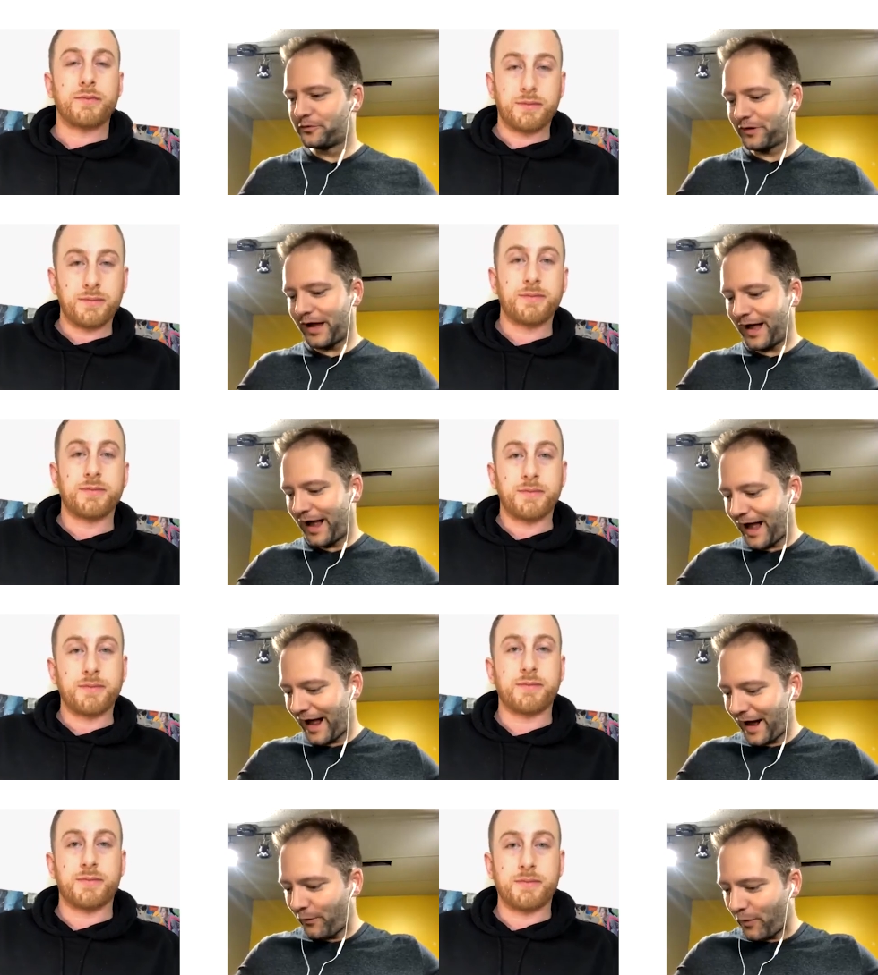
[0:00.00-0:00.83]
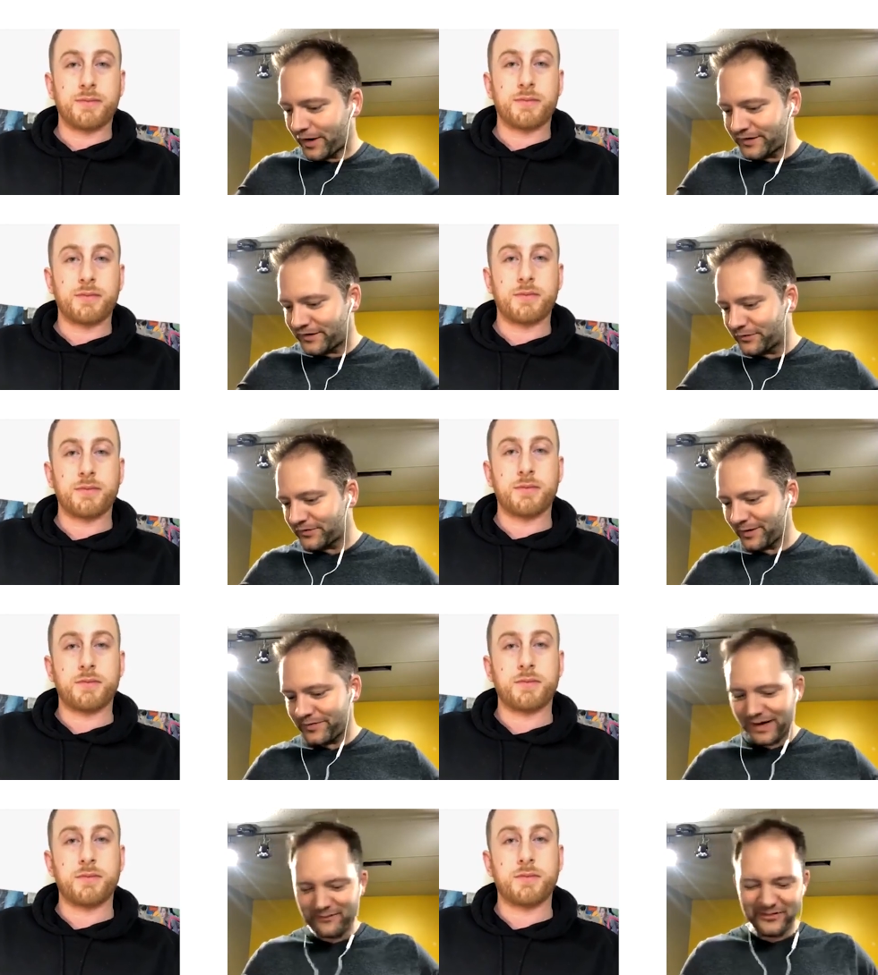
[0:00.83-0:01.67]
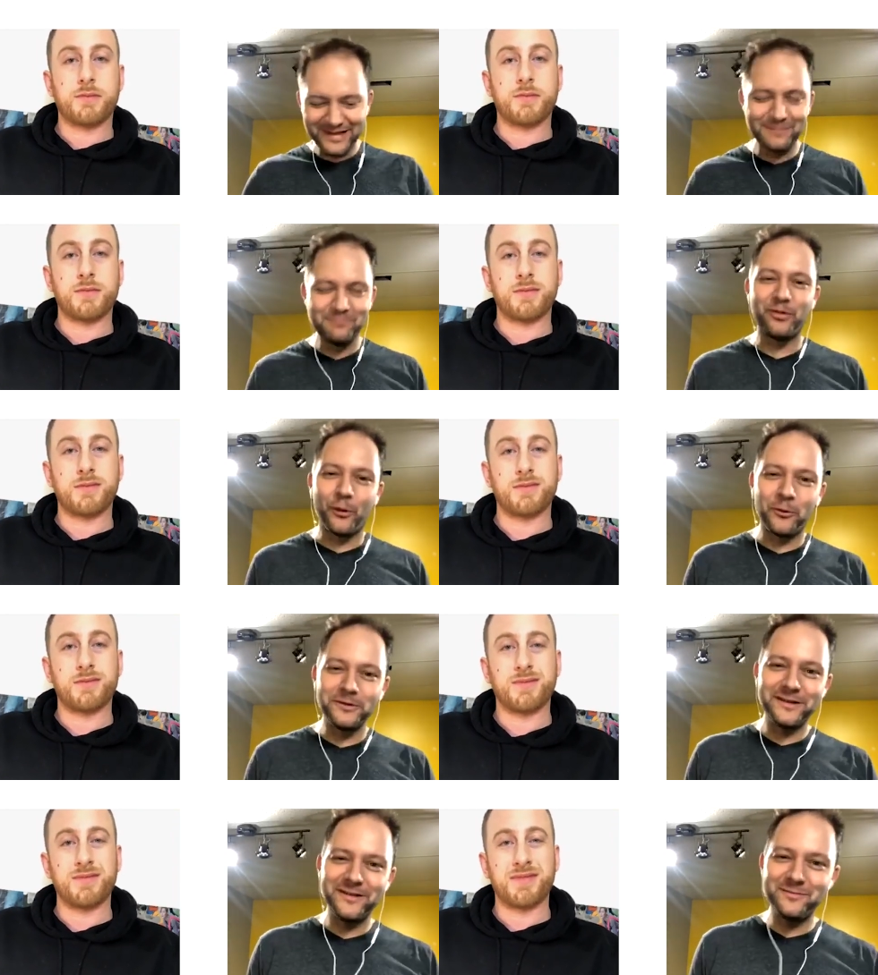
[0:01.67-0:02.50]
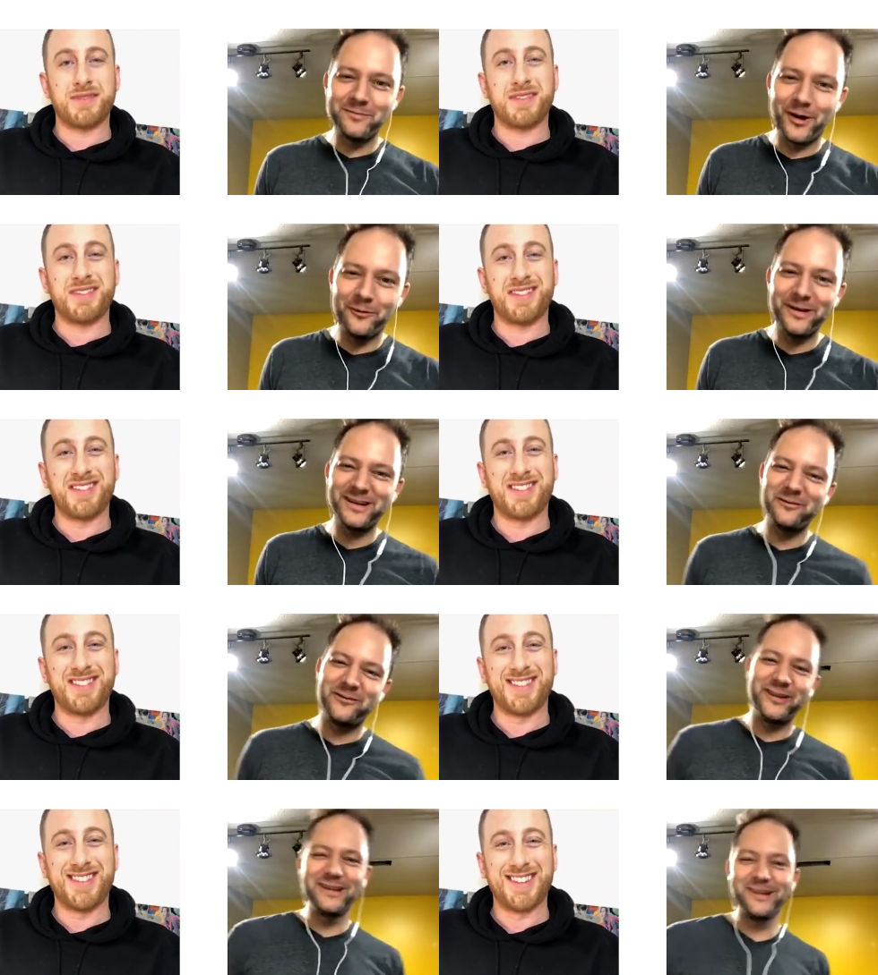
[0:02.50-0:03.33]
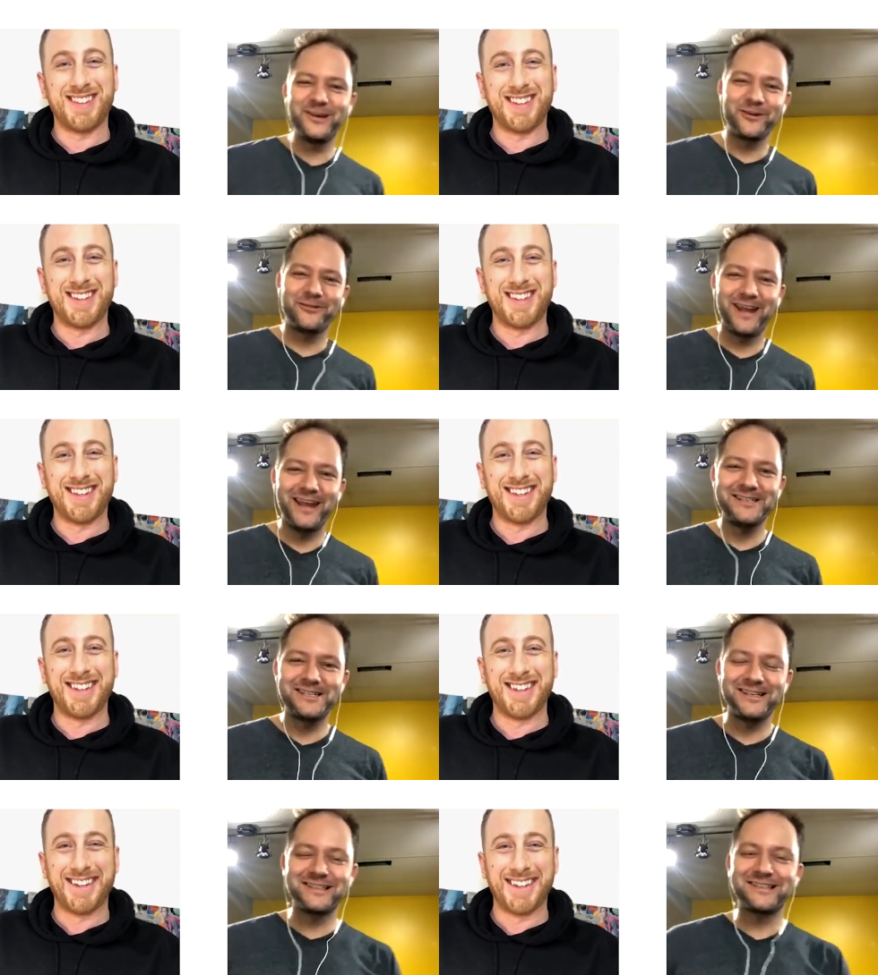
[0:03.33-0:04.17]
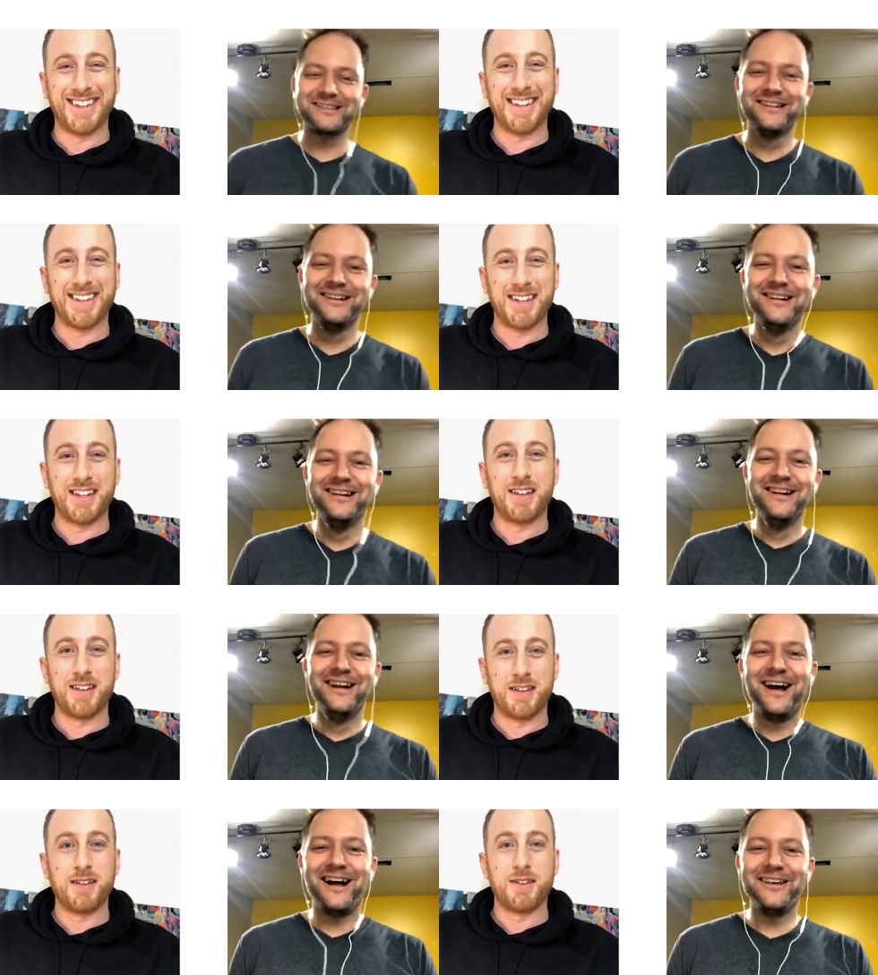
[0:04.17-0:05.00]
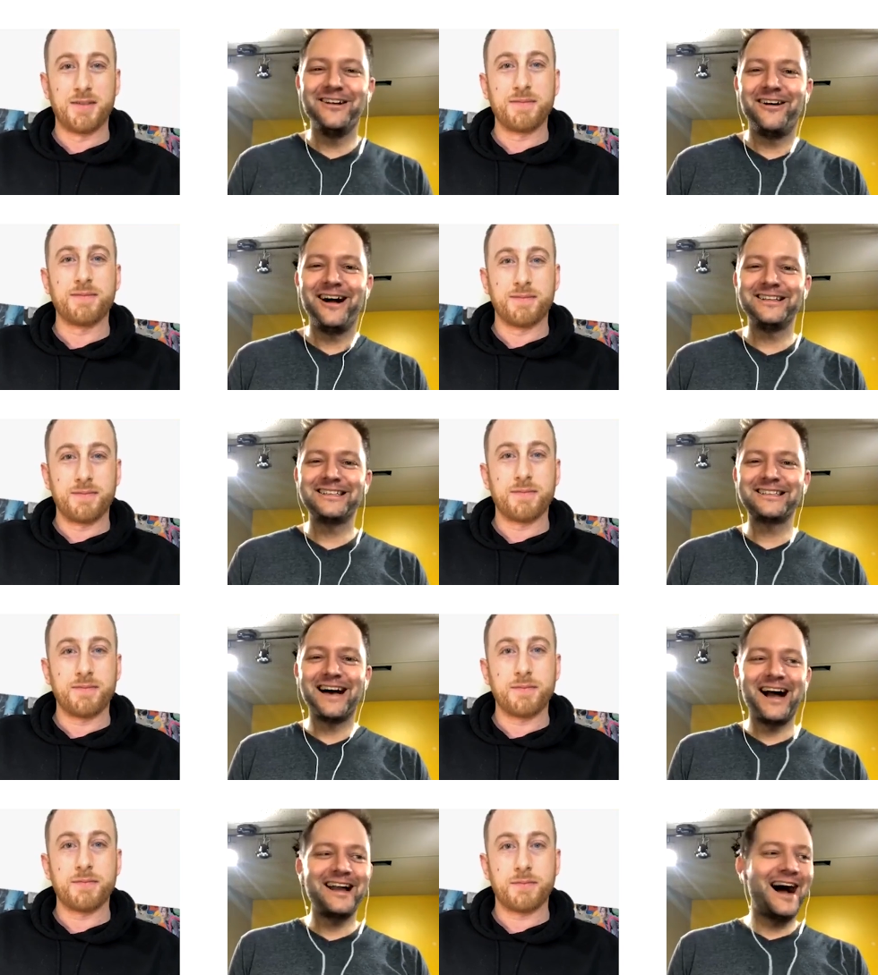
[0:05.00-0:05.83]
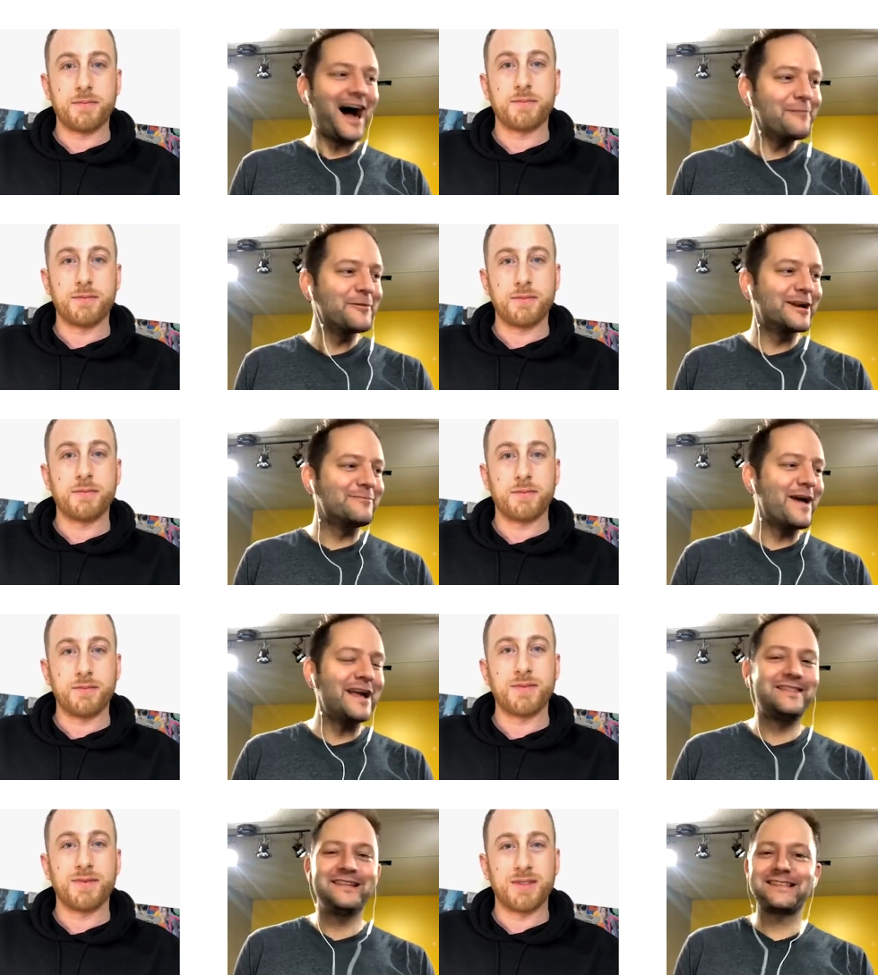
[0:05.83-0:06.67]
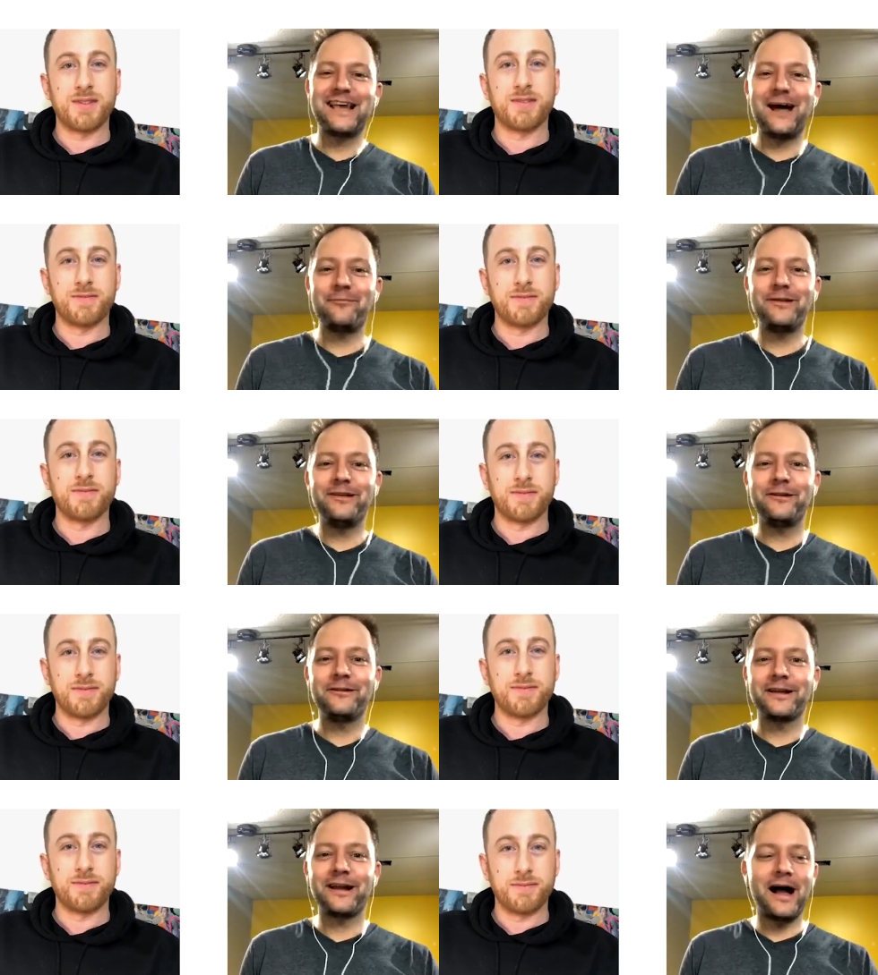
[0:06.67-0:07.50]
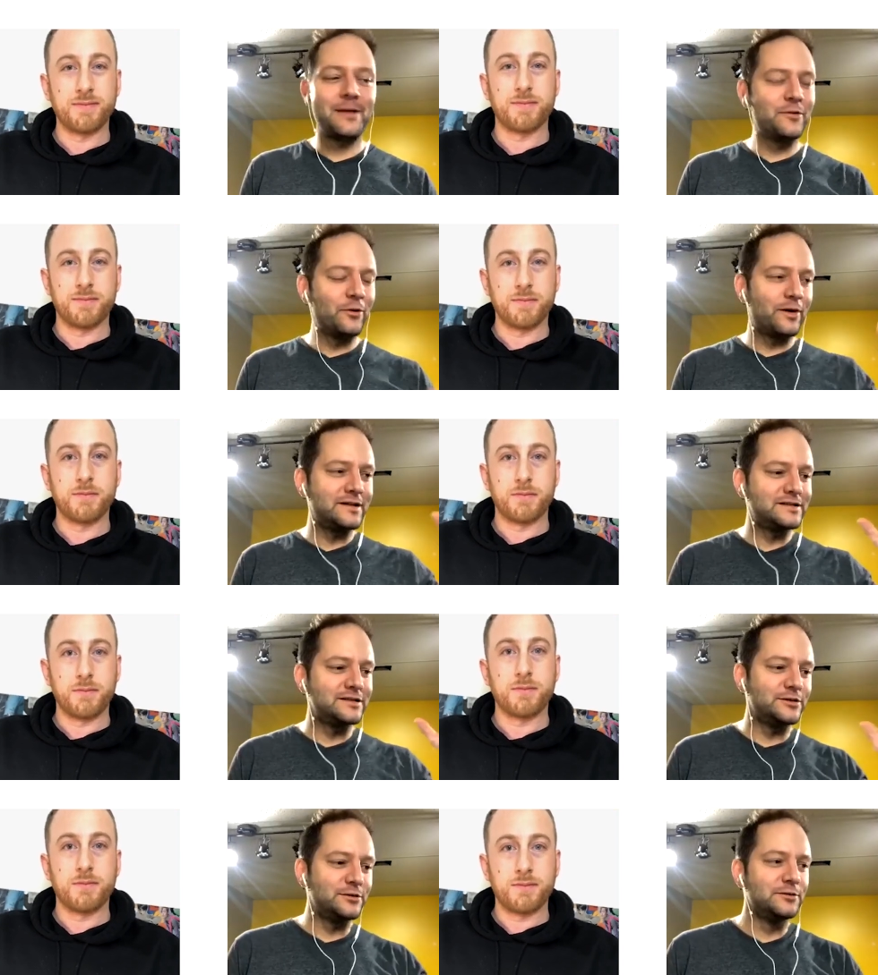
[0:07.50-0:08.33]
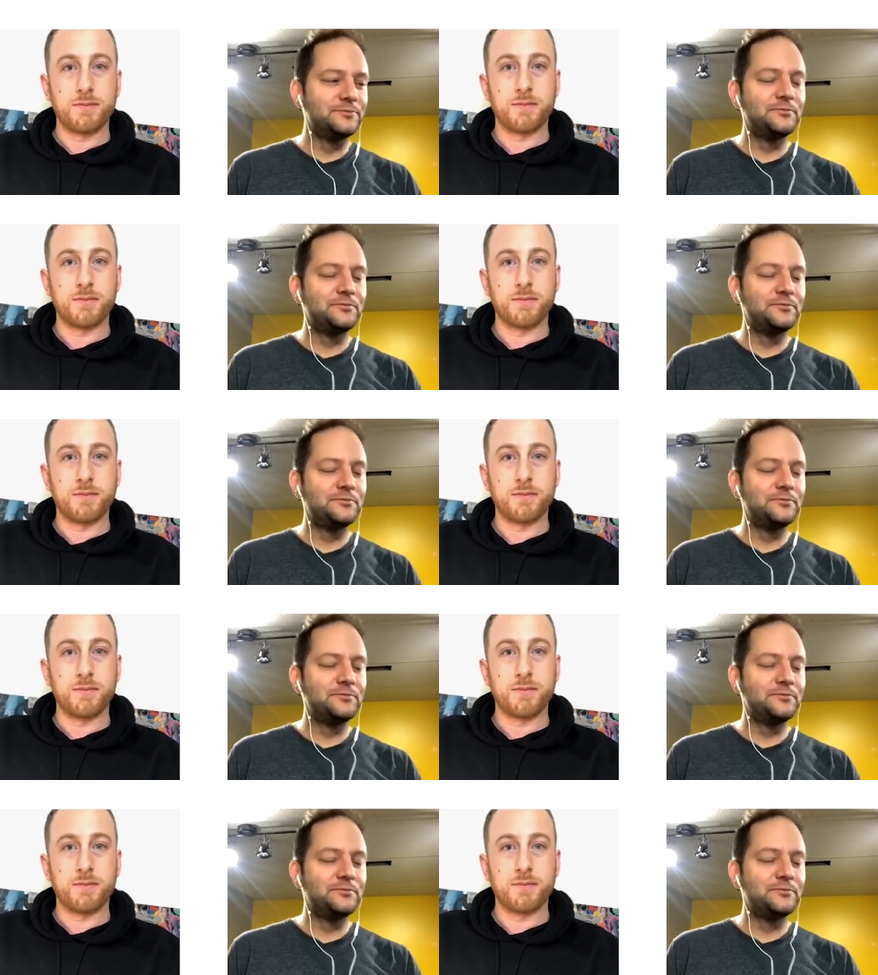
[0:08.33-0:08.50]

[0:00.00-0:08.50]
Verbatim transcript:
Speaker 1: i, I want to do something i'm feeling bold in the moment i'm feeling courageous uh, you know i decide i'm going to make this happen you know like i'm going to